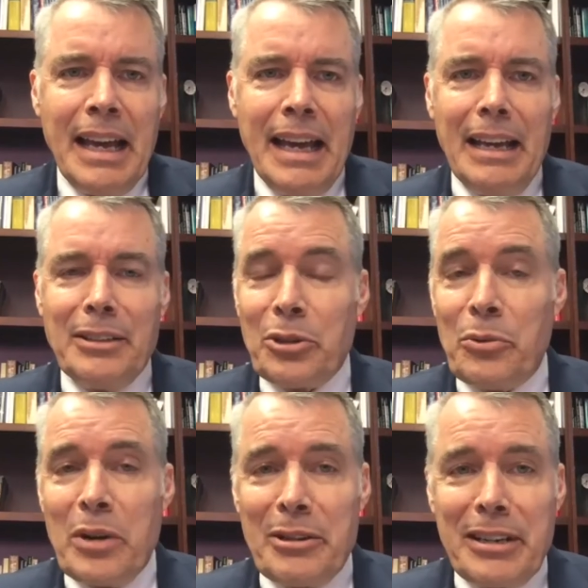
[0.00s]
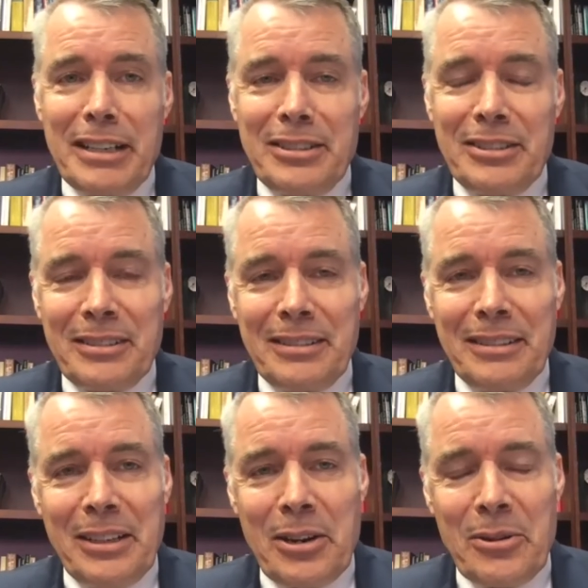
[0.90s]
And so whether it's, you
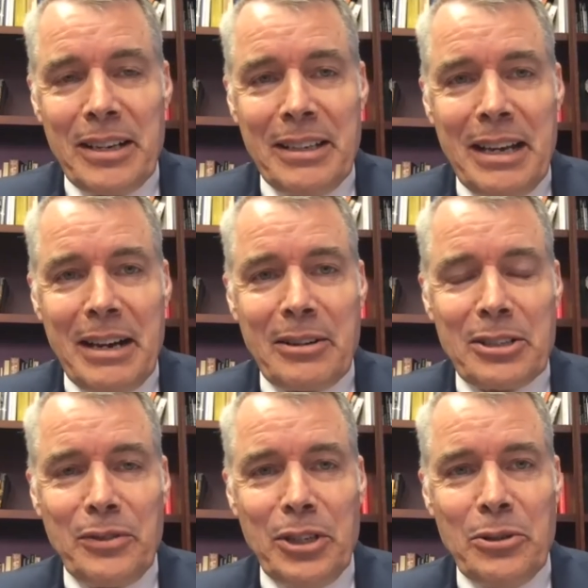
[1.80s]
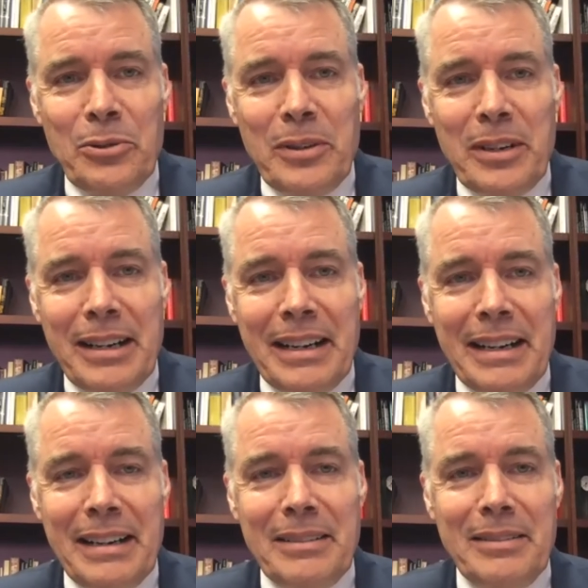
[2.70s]
know, in Eric's view,
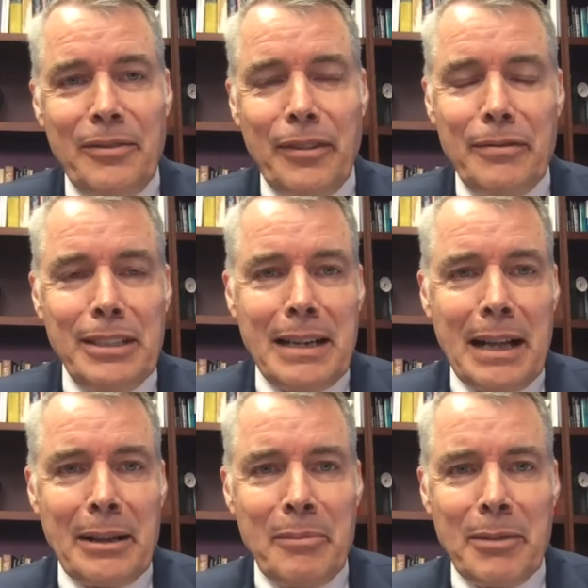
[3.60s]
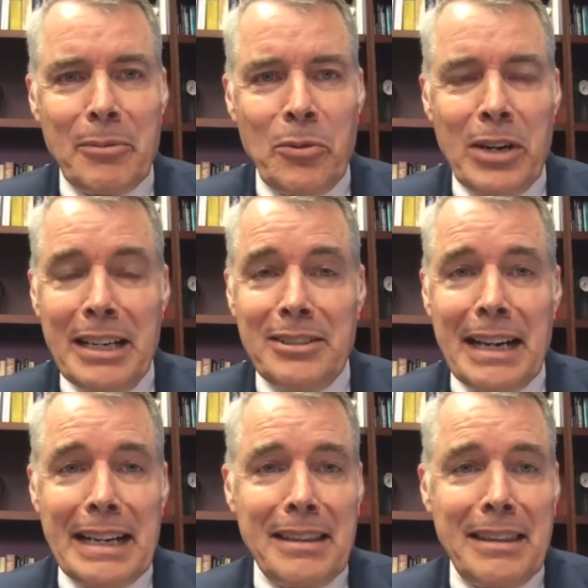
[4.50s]
uh, fifteen dollar minimum wage, I
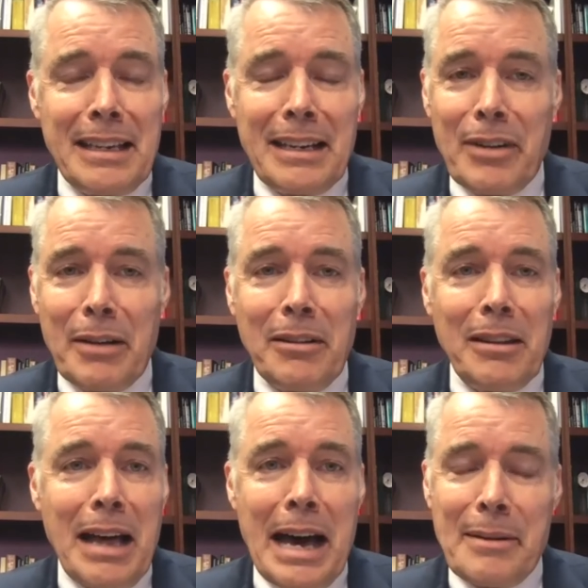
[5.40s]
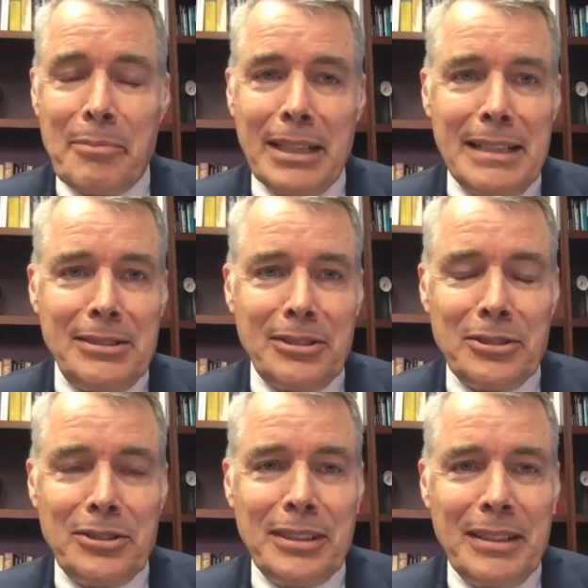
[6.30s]
can think of a lot of
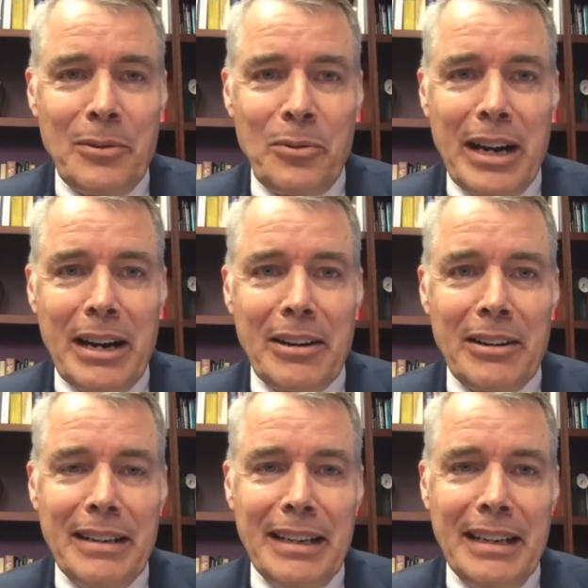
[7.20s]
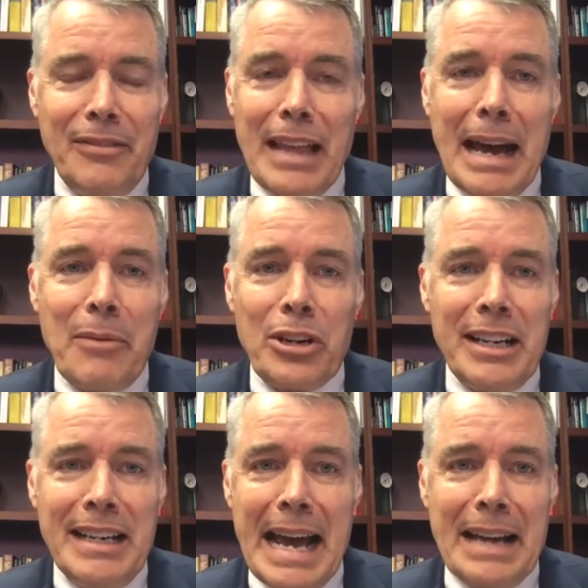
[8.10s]
places where if that were a
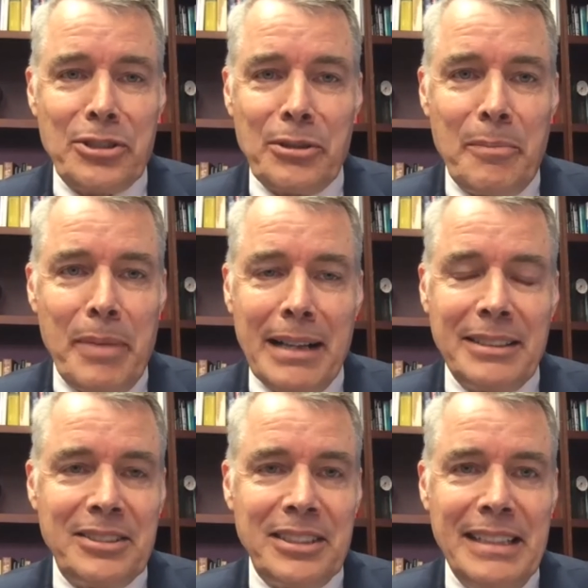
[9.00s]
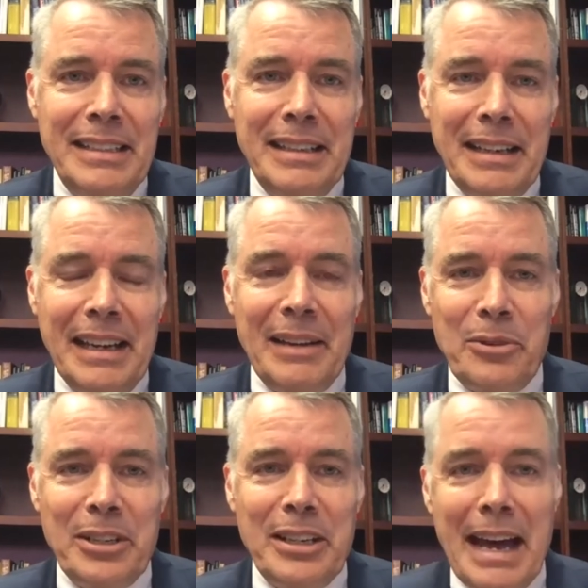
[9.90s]
national policy, it
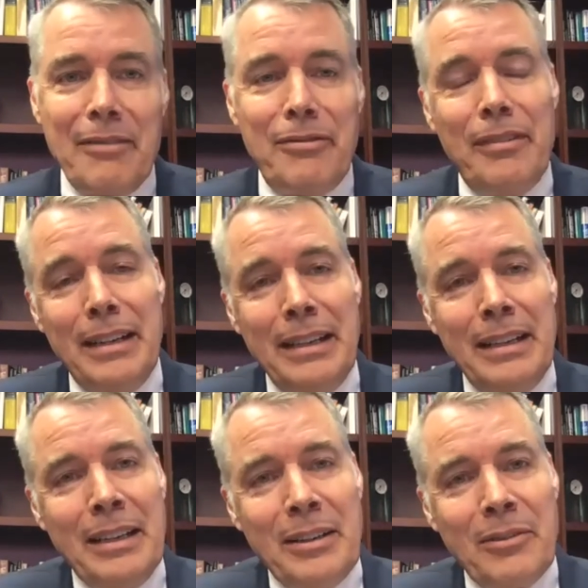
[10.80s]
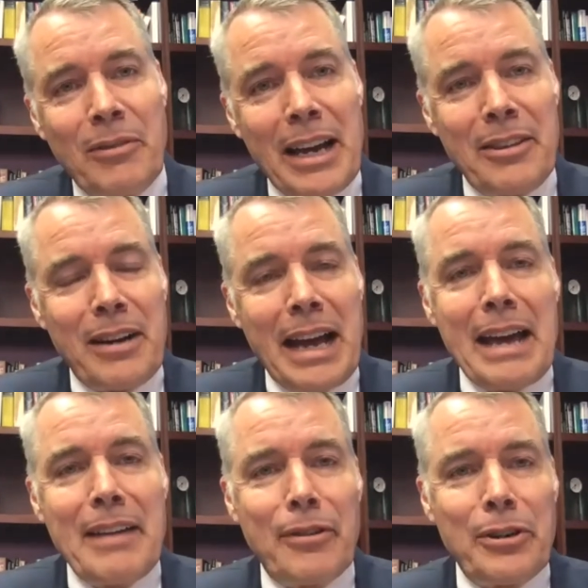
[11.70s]
would have rather
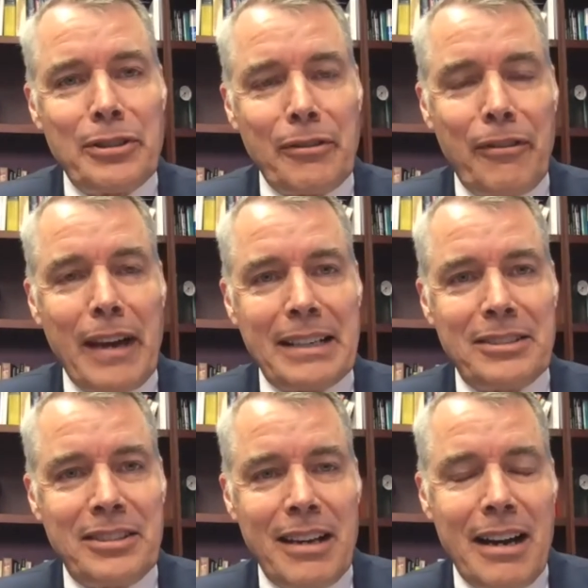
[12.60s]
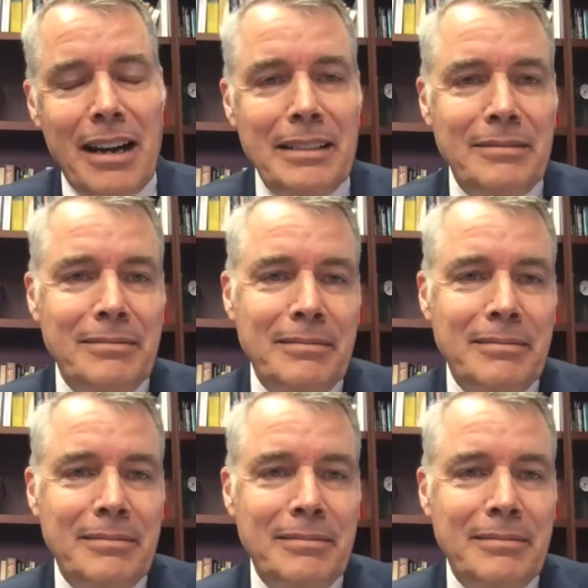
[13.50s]
adverse effects on